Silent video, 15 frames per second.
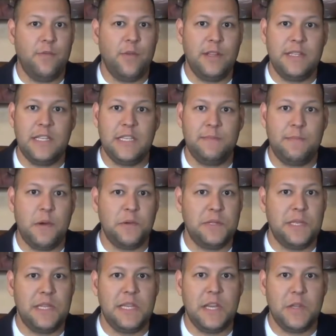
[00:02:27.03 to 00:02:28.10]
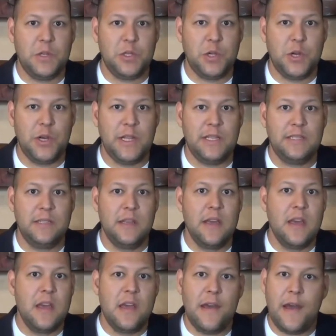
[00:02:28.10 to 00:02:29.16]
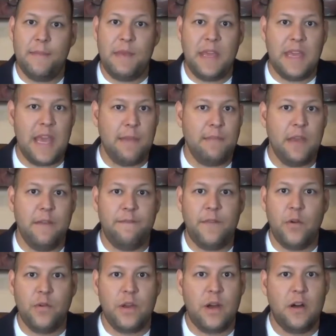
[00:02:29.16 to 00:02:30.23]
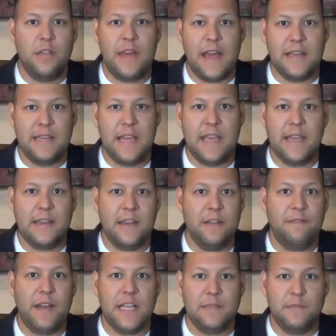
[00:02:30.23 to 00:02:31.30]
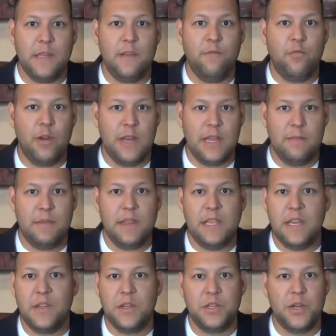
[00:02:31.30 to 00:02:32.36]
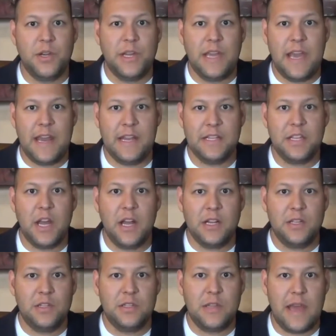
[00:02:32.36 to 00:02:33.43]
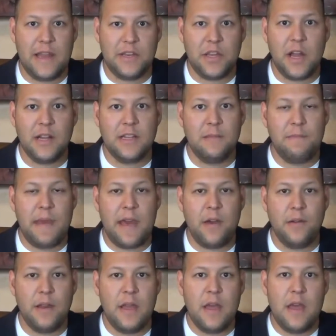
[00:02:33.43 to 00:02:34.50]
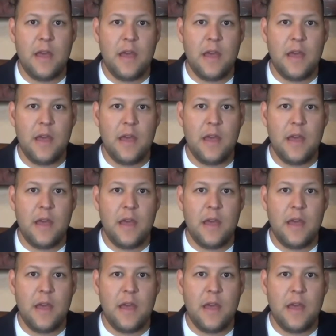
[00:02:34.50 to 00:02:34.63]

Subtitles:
Once he spoke to the other attorneys, he gave me a phone call that day and advised me of what him and the other attorney had talked about.